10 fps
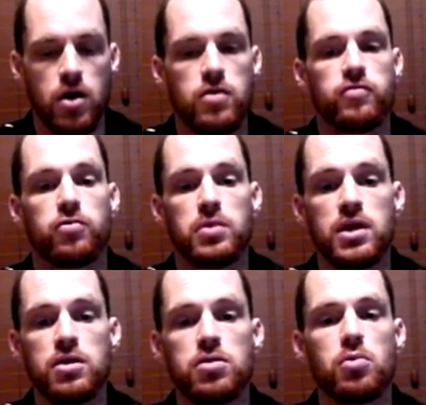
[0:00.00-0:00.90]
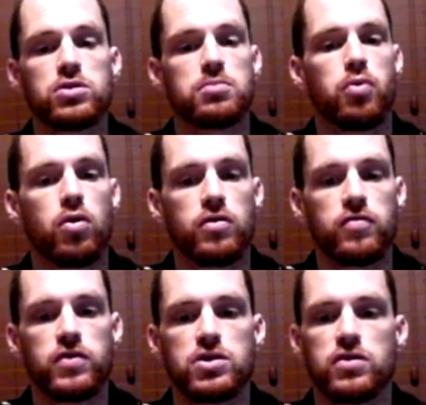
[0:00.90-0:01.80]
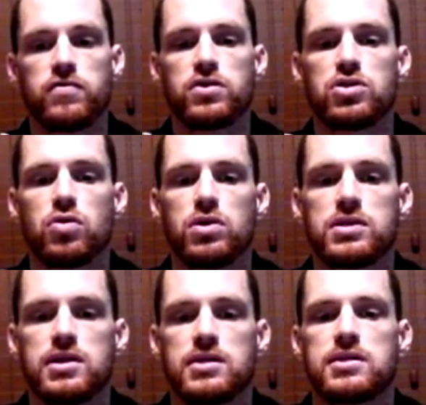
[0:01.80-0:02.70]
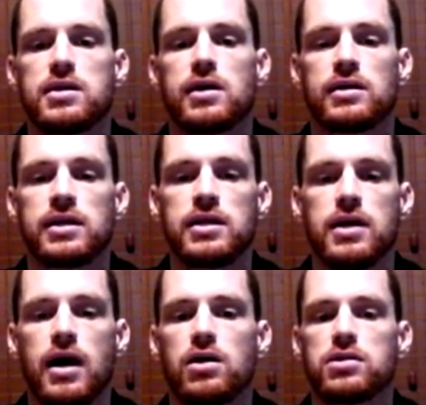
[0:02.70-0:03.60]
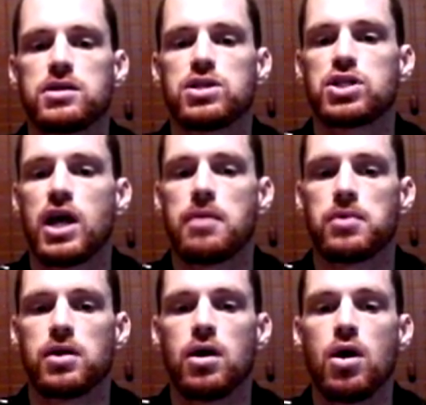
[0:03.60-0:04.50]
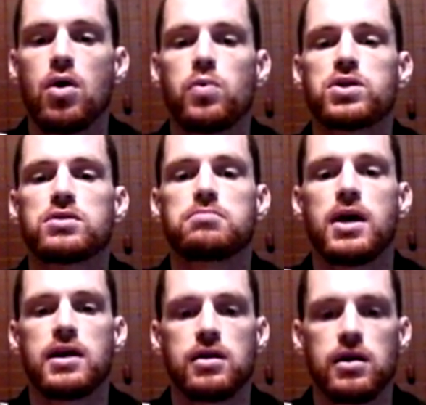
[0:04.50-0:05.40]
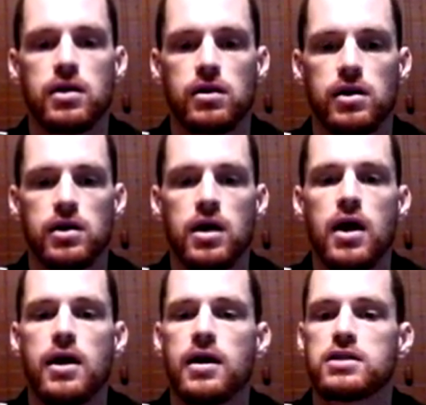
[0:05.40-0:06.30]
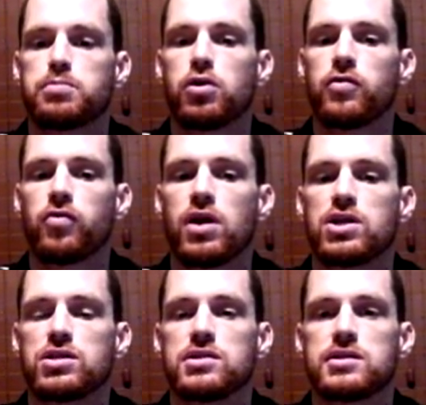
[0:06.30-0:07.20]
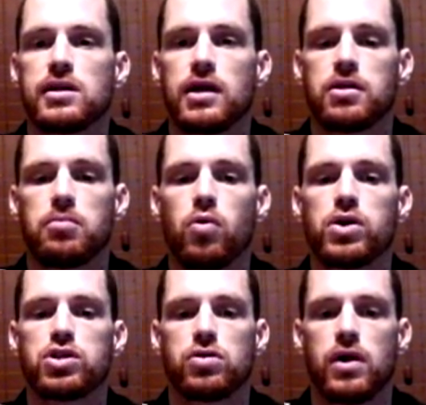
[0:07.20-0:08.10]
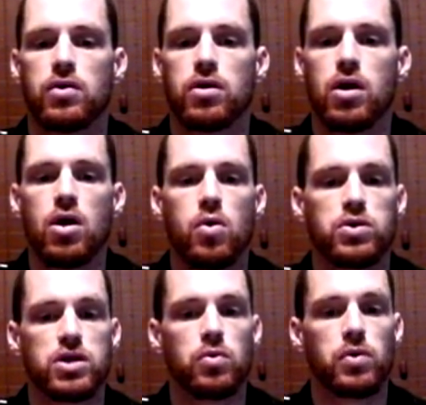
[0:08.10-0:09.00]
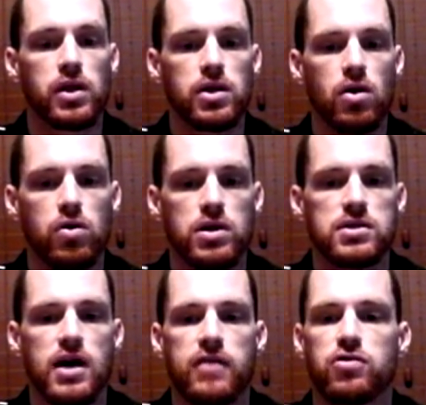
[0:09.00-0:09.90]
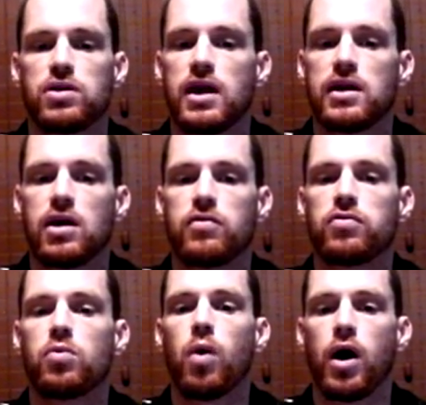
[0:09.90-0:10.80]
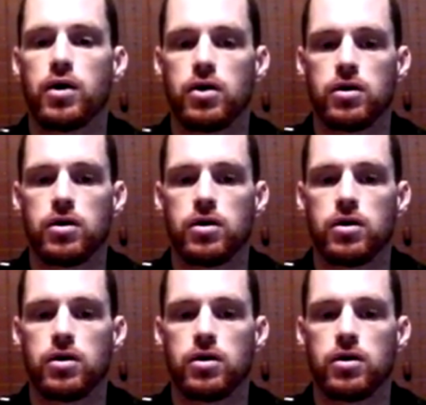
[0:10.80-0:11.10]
For me, the most important feature of these shorts is the Elite LD chamois, which is made in Italy and has perforations to let the moisture out, which I really noticed after getting out of the water.